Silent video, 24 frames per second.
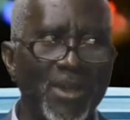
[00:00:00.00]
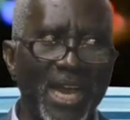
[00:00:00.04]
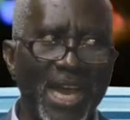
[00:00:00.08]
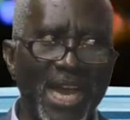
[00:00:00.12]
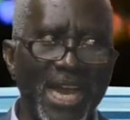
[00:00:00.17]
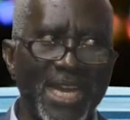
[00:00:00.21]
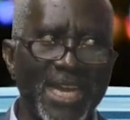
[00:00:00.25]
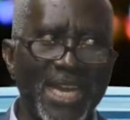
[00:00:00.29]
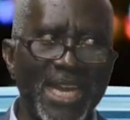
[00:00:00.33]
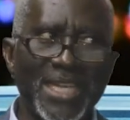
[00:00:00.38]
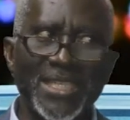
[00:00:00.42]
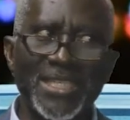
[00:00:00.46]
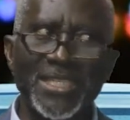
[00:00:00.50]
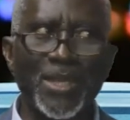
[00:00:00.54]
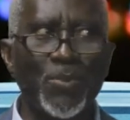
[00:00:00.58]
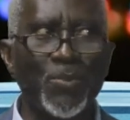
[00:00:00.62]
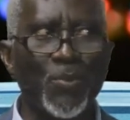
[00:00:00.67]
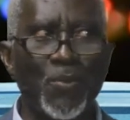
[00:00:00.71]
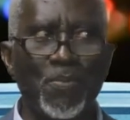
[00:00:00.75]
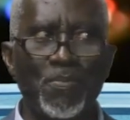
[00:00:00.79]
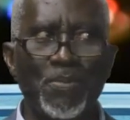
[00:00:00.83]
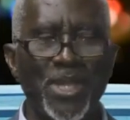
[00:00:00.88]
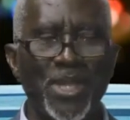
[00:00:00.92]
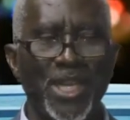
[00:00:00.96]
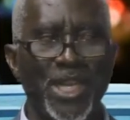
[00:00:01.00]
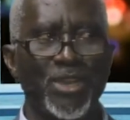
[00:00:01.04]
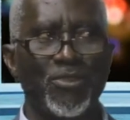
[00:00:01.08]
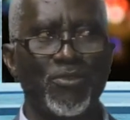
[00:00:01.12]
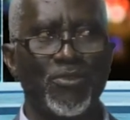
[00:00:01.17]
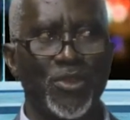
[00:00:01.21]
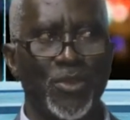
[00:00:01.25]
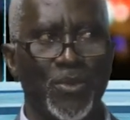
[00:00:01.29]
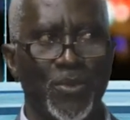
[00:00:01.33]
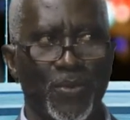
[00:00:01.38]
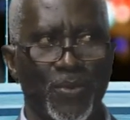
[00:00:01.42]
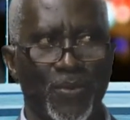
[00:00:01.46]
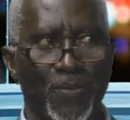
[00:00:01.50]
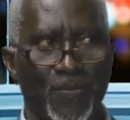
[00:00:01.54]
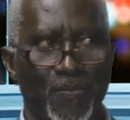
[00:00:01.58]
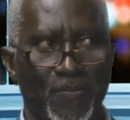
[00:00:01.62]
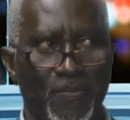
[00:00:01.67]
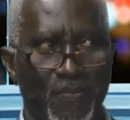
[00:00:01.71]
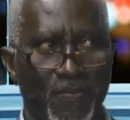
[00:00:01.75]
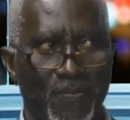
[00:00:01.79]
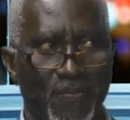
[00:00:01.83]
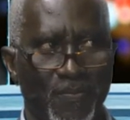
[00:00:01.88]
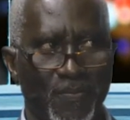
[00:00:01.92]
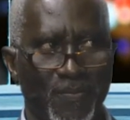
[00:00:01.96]
kindness, they won't believe you.
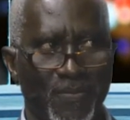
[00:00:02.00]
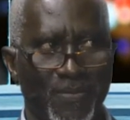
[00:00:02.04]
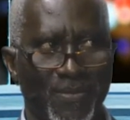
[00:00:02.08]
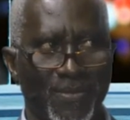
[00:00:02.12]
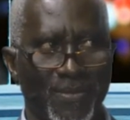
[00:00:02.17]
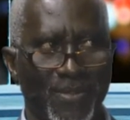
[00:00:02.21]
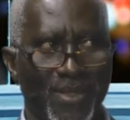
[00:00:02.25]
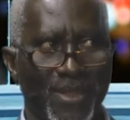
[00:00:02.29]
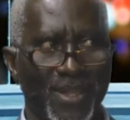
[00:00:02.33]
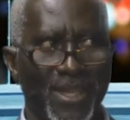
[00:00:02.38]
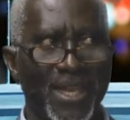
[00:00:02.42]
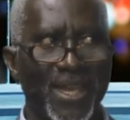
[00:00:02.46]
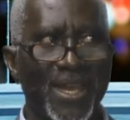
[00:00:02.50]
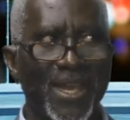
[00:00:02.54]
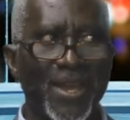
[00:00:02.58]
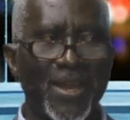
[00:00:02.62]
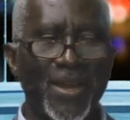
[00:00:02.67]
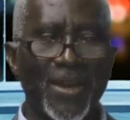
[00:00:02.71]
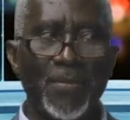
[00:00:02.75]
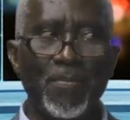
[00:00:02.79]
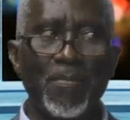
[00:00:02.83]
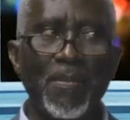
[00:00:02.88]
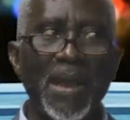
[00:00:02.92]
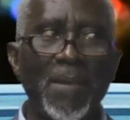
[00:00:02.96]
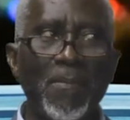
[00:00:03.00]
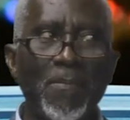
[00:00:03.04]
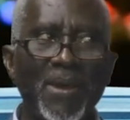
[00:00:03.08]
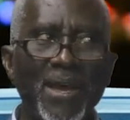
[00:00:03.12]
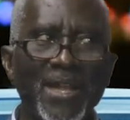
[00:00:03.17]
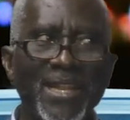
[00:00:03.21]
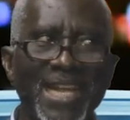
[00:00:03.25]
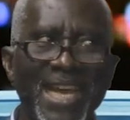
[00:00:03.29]
Remember